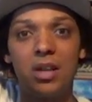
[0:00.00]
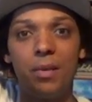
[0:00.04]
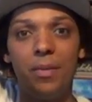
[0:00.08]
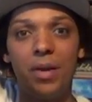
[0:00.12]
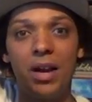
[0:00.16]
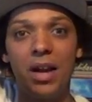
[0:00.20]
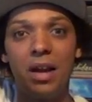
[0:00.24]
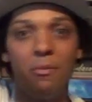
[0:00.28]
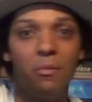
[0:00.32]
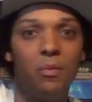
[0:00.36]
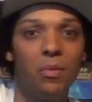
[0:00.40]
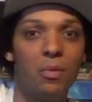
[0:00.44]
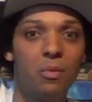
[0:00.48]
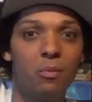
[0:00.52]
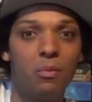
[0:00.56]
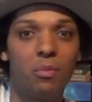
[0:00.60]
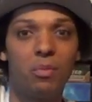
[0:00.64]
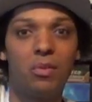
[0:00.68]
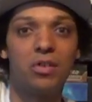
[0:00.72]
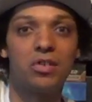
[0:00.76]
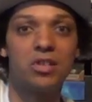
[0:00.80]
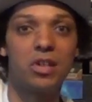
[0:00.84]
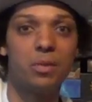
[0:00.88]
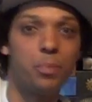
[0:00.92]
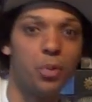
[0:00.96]
coming in
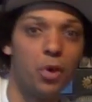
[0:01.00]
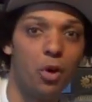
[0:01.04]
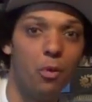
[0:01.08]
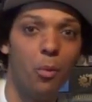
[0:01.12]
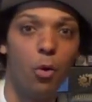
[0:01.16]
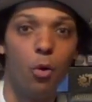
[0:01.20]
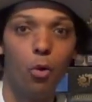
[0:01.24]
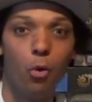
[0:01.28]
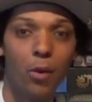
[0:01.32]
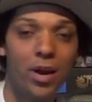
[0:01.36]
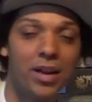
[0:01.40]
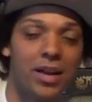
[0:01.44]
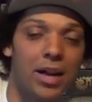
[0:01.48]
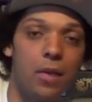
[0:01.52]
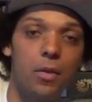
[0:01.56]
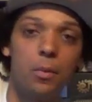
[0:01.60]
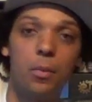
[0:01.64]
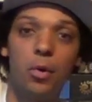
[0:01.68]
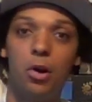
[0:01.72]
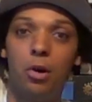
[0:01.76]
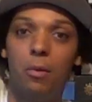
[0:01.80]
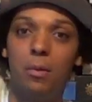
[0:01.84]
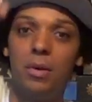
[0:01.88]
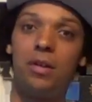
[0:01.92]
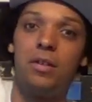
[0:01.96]
because they put them all the way down the
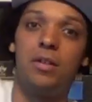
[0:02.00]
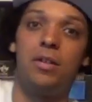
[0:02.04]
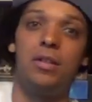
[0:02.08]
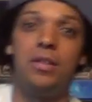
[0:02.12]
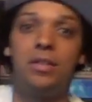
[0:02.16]
bottom.